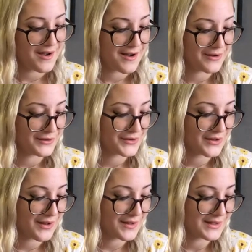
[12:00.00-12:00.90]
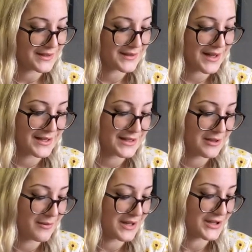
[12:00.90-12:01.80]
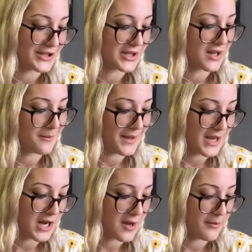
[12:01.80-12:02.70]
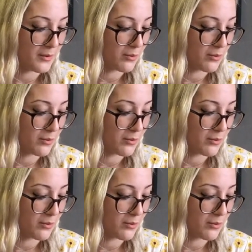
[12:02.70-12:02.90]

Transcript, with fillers: I also got this antibacterial makeup